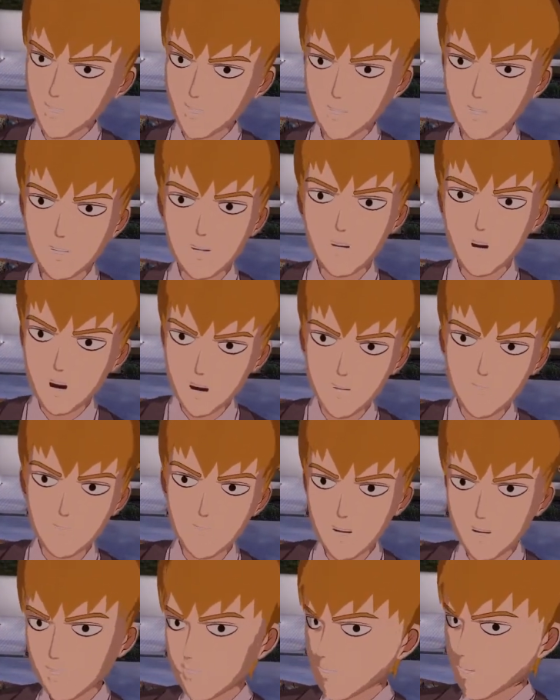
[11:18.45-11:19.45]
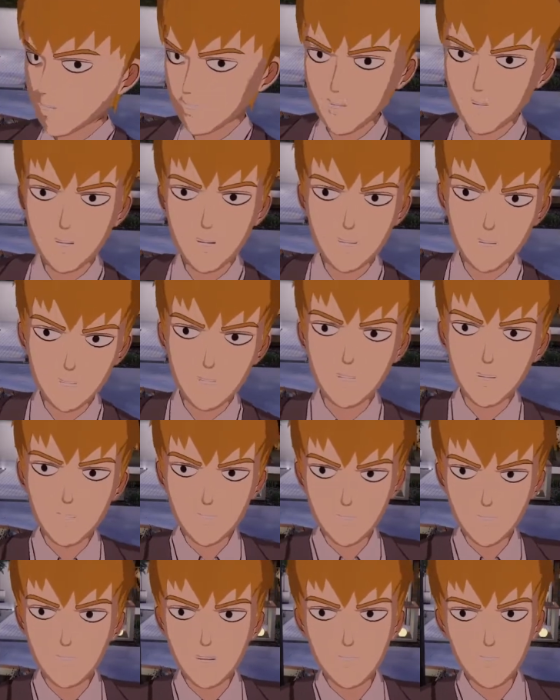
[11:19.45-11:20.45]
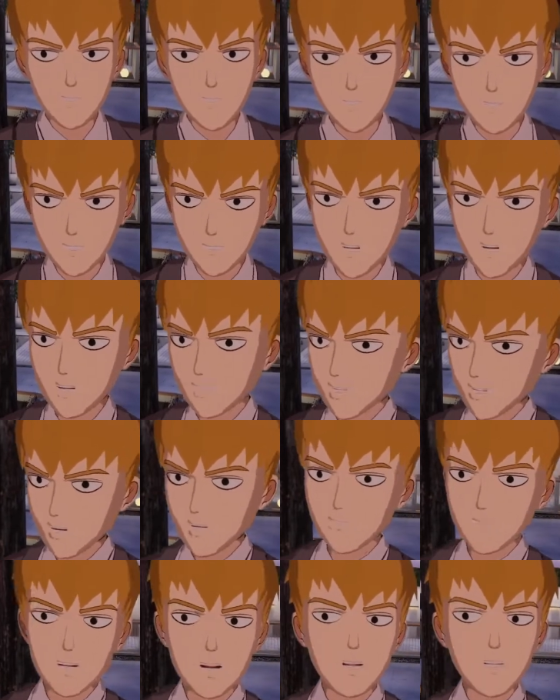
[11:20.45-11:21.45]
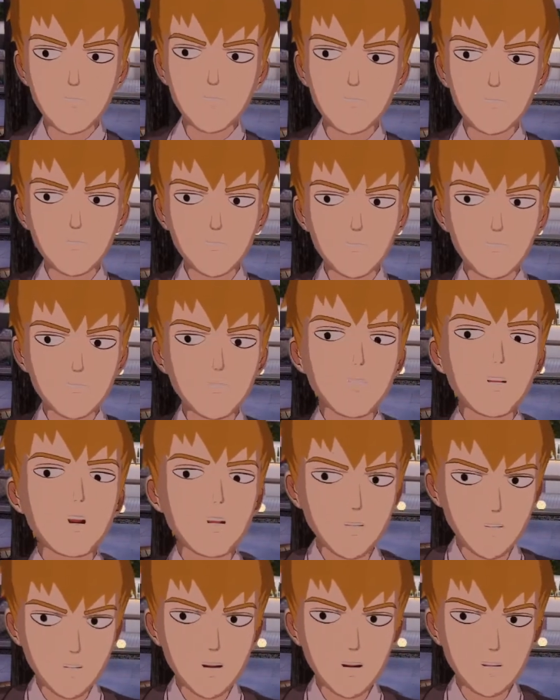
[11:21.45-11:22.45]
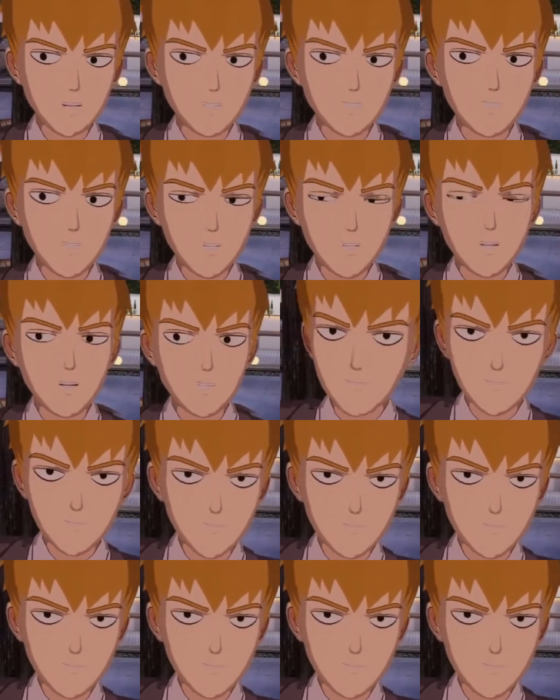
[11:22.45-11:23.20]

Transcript: Well, no, it's not free ticket. It's something that you pay for, but don't look at it as an investment.